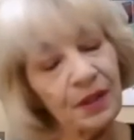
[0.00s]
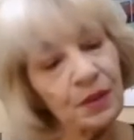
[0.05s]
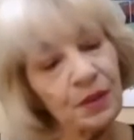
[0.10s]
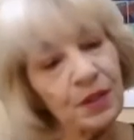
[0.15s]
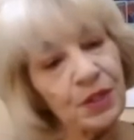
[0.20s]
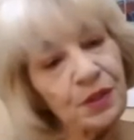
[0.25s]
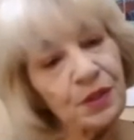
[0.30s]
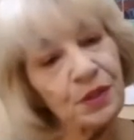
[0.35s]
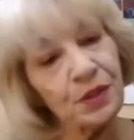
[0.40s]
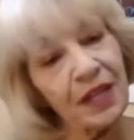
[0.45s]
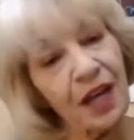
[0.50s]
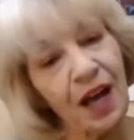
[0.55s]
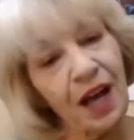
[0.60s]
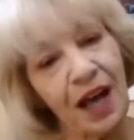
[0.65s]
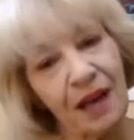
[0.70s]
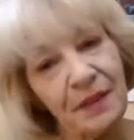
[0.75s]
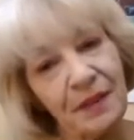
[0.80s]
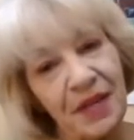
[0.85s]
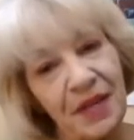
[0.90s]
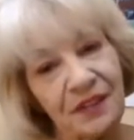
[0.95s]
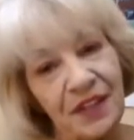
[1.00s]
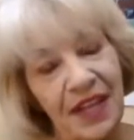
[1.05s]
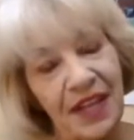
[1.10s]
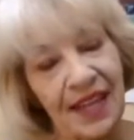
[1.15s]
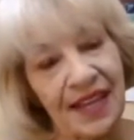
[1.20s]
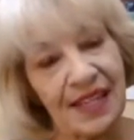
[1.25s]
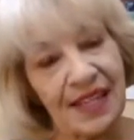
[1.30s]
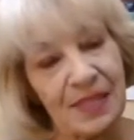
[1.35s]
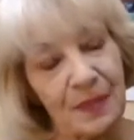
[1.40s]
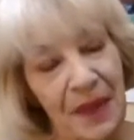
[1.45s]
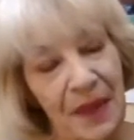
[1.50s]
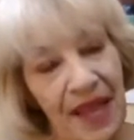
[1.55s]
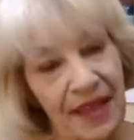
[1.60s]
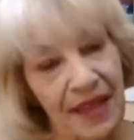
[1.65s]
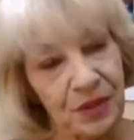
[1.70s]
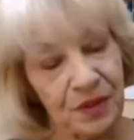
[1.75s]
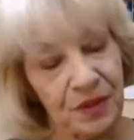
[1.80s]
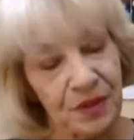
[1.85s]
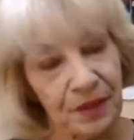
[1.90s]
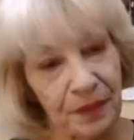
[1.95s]
were doing comedy for
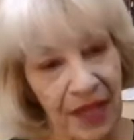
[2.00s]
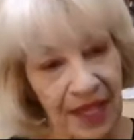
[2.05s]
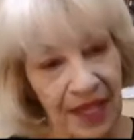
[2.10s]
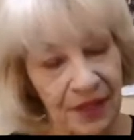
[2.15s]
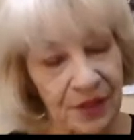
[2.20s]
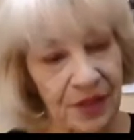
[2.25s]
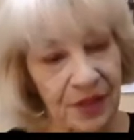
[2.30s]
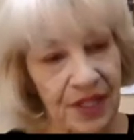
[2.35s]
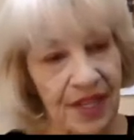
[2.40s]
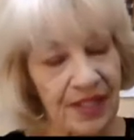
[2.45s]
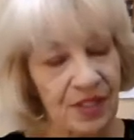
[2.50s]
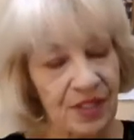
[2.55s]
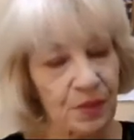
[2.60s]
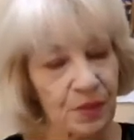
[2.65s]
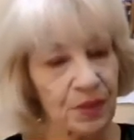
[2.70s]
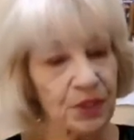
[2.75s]
expatriates,